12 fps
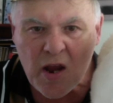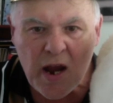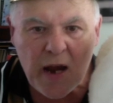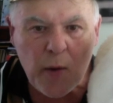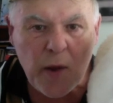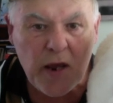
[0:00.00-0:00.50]

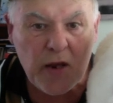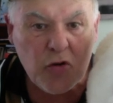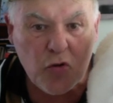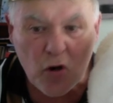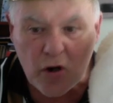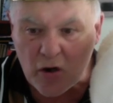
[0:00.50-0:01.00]
Anyway, he
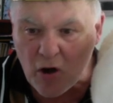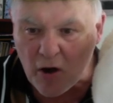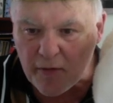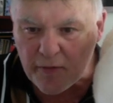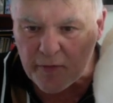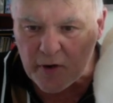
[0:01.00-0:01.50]
took it
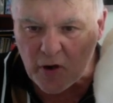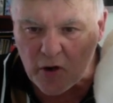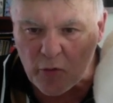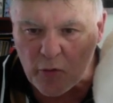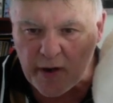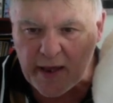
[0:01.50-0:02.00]
off, and I
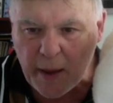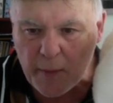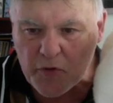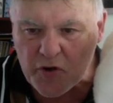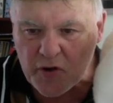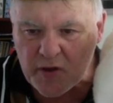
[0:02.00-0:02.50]

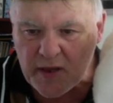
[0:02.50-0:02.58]
recaptured.